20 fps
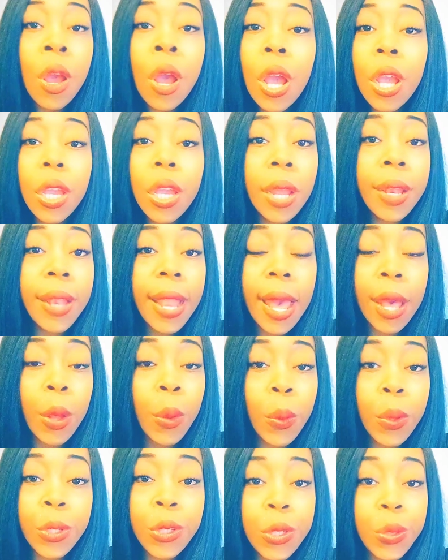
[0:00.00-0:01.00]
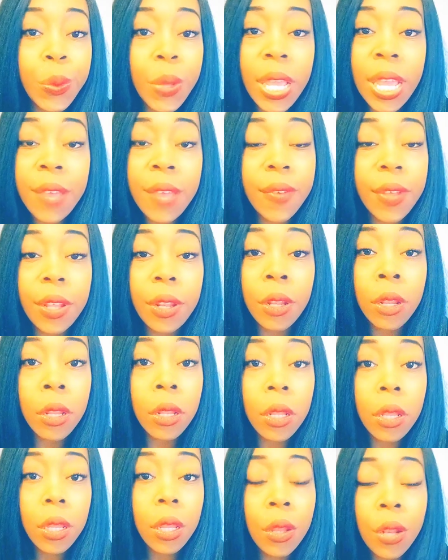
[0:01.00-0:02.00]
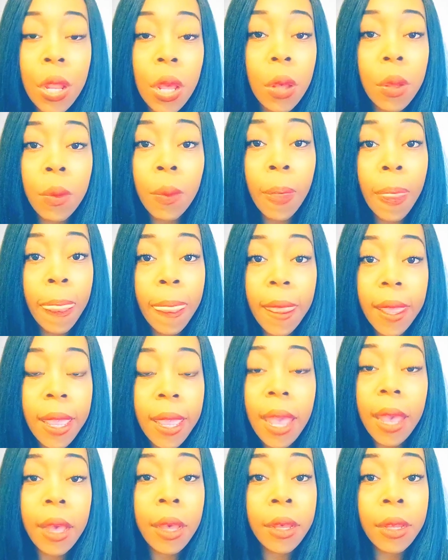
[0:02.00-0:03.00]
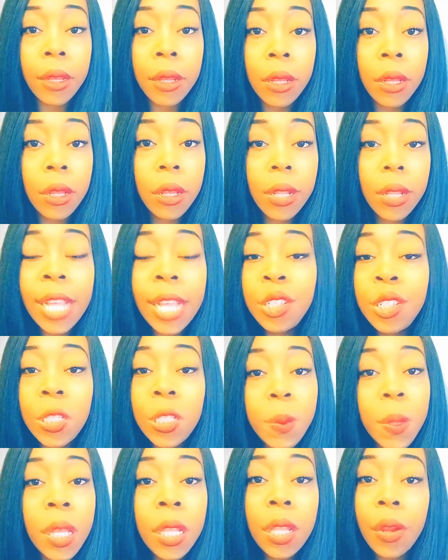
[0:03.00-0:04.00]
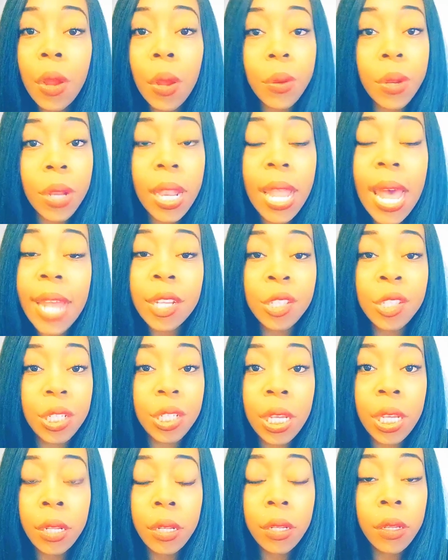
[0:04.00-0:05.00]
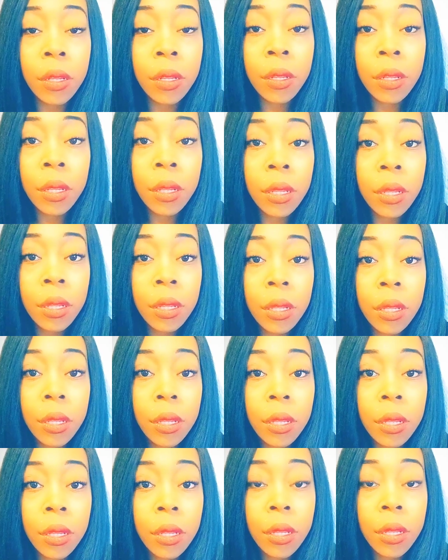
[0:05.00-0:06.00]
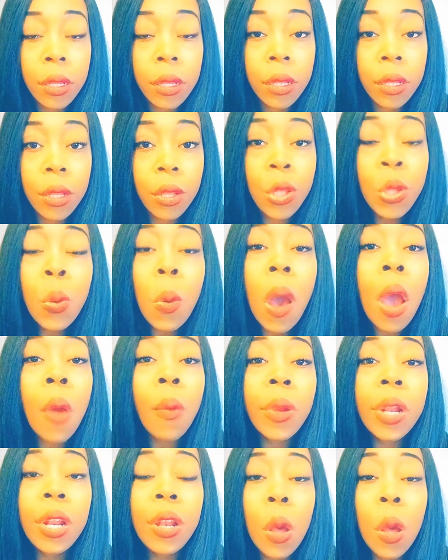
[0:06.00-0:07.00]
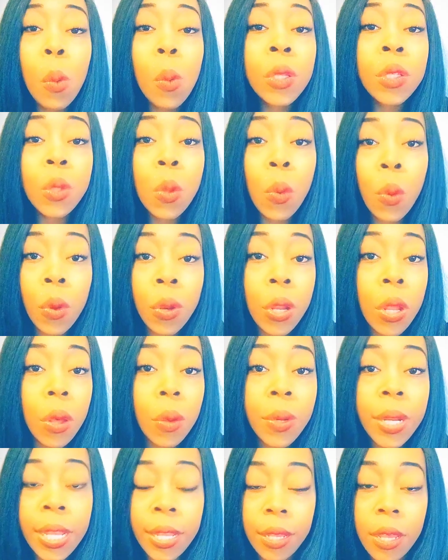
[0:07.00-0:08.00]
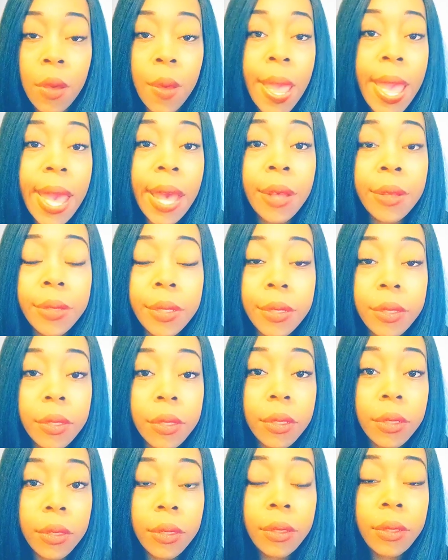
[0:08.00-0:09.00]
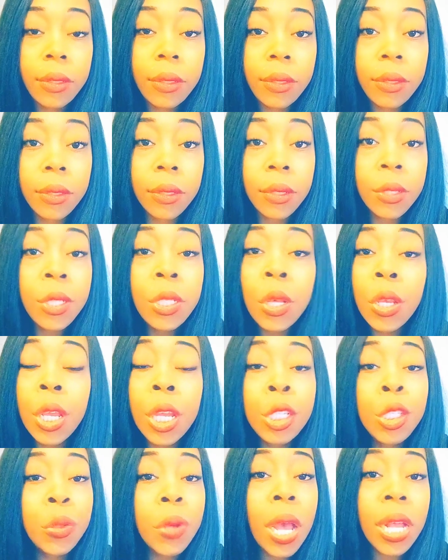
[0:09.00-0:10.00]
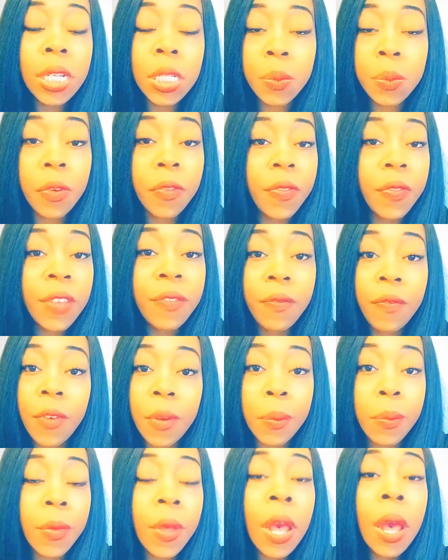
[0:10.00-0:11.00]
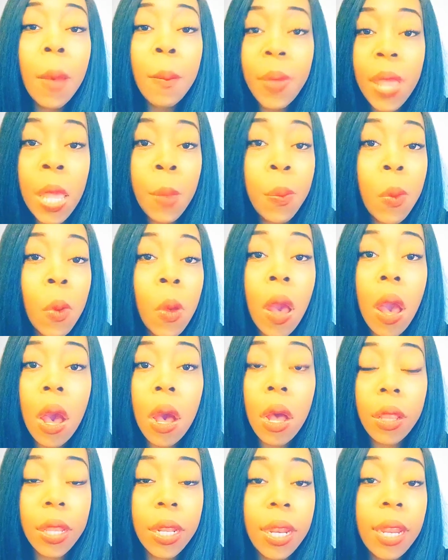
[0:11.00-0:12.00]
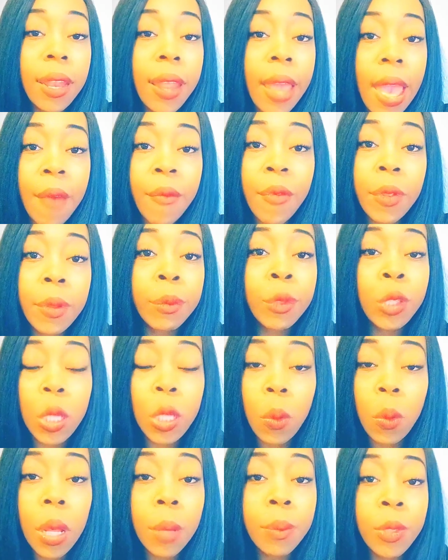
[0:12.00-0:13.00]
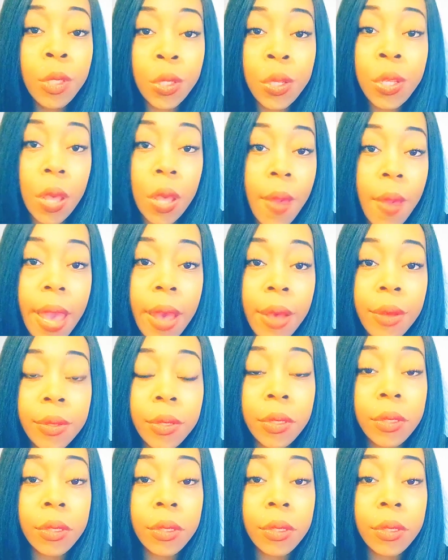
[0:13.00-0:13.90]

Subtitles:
you're not going to even, you know, yeah, let's just be clear on a lot of shit. You already know what's going on in your house. So you're trying to prevent from people calling and having them show up to your house.